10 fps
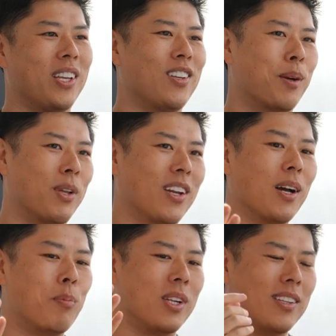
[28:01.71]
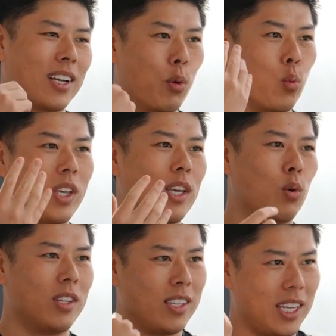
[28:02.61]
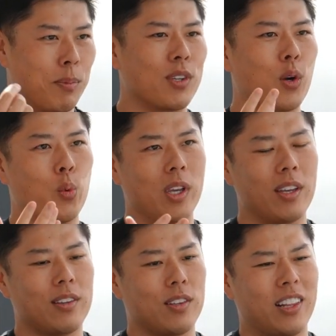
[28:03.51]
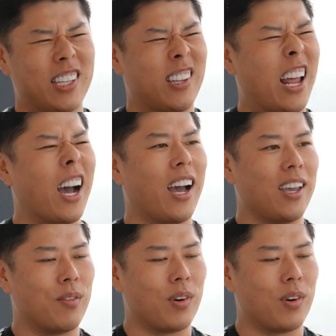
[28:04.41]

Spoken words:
I talk about the company, it's like a we, or the team, it's like a we, less than I,